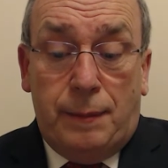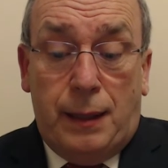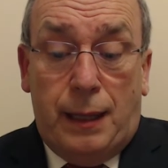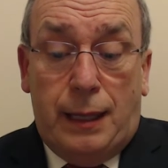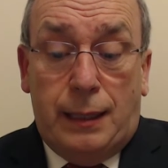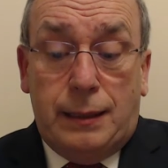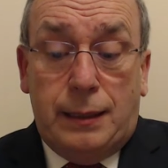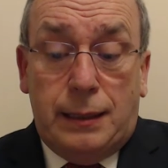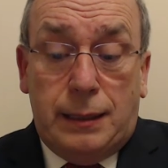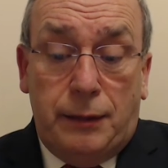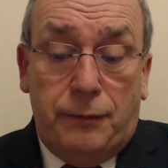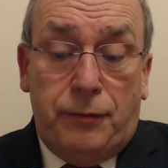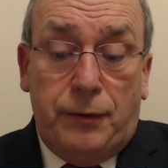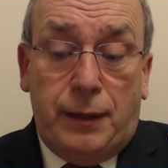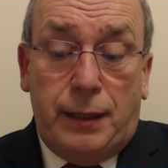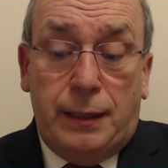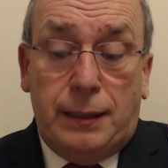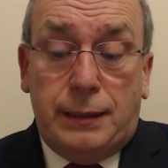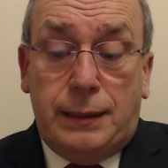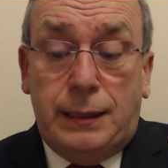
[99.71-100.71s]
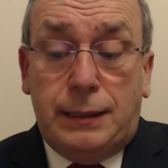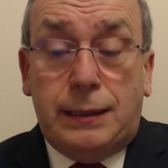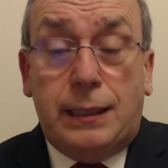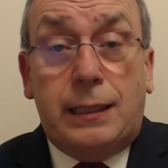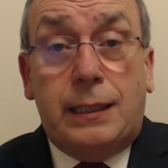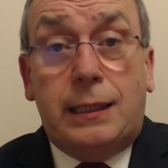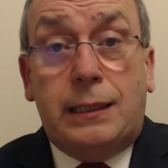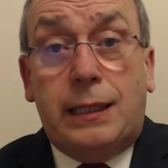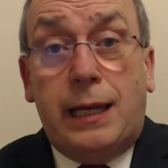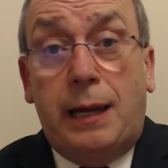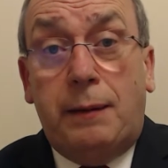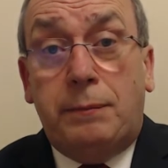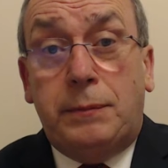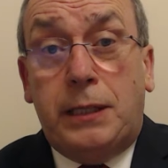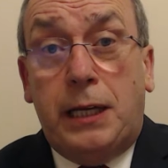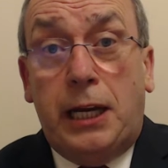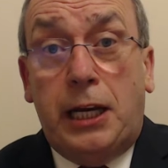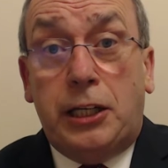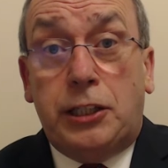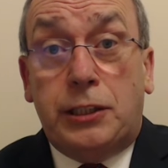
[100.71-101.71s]
and the difficulties and the
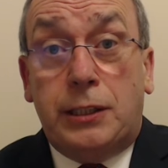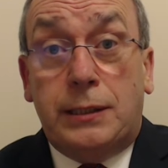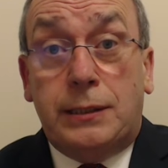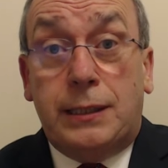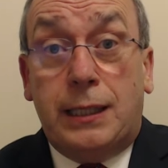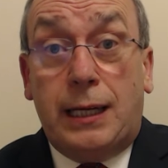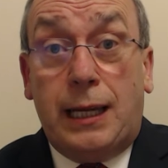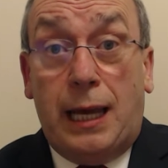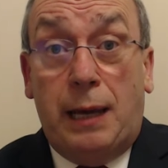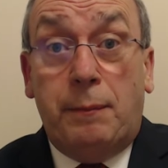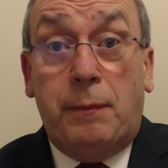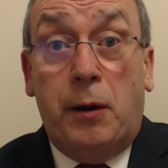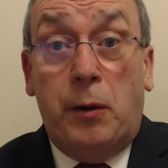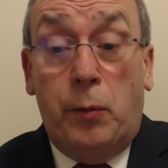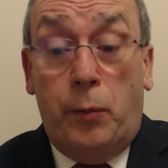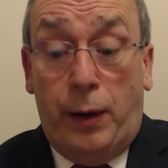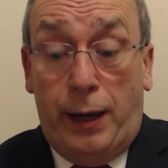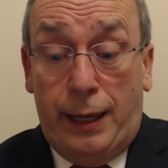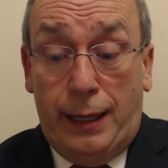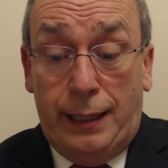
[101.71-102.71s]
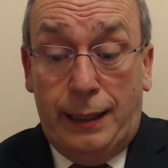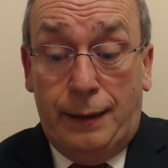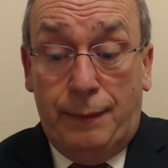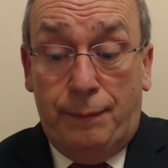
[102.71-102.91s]
temptations that come our way.